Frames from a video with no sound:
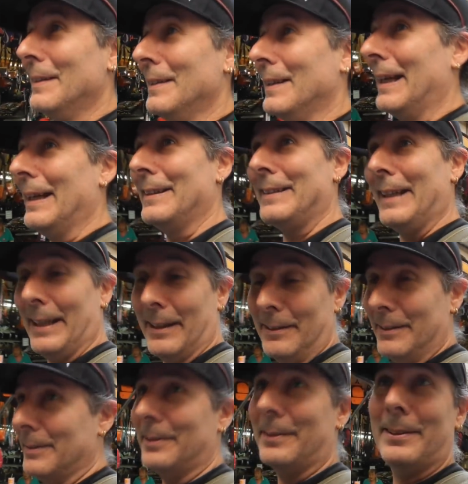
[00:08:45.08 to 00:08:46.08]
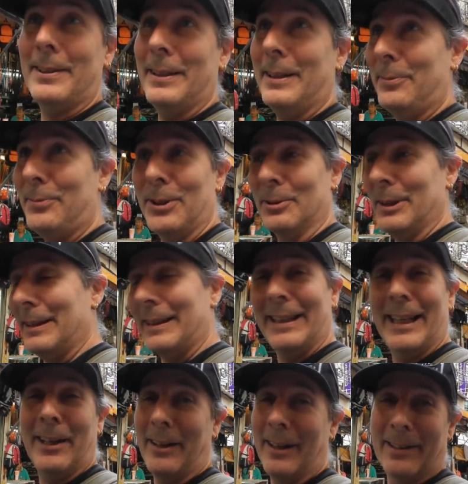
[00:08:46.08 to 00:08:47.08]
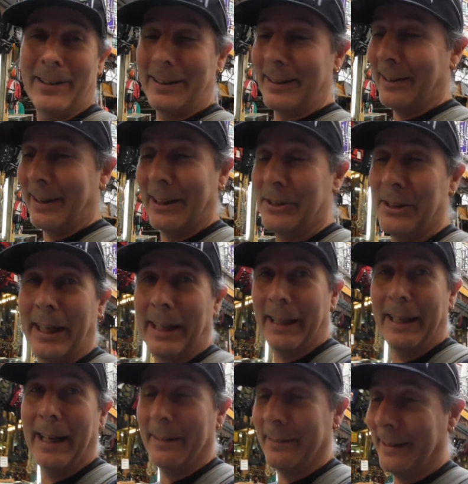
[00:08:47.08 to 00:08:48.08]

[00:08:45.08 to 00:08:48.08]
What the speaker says: And yeah, if you're in the area, like, you got to check it out.